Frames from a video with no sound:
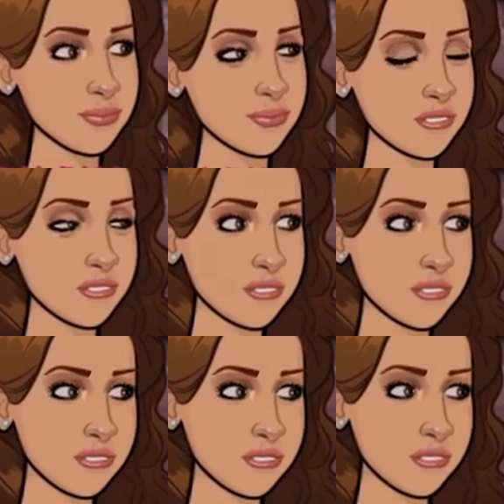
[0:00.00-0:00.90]

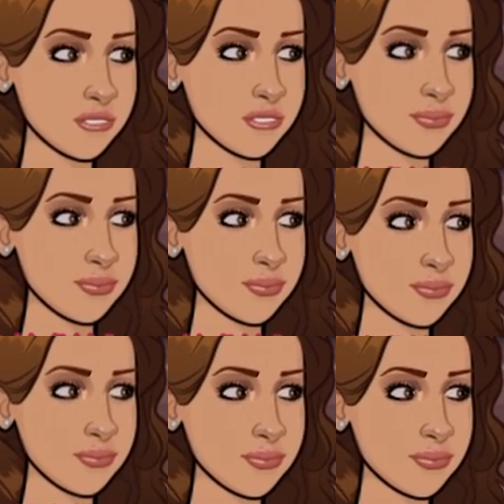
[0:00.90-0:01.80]

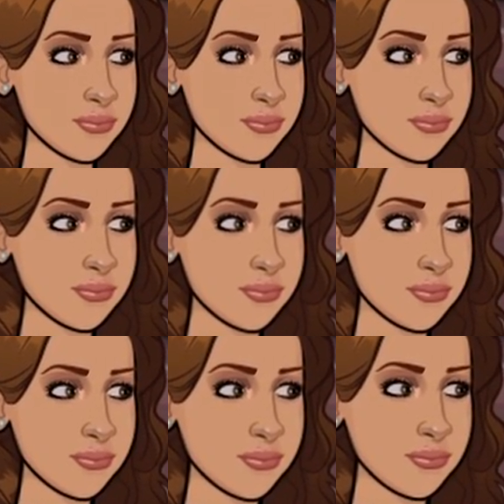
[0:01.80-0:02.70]

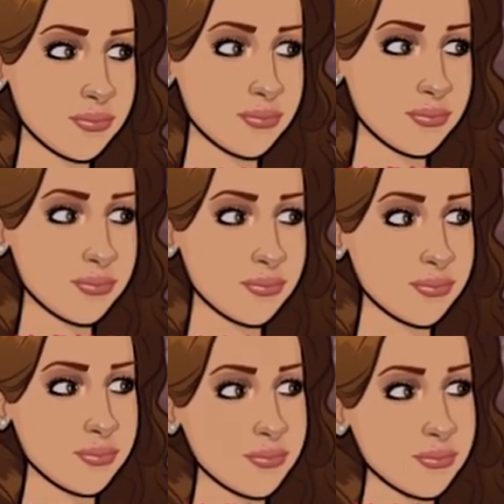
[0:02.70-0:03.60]
No words are spoken by the person on screen.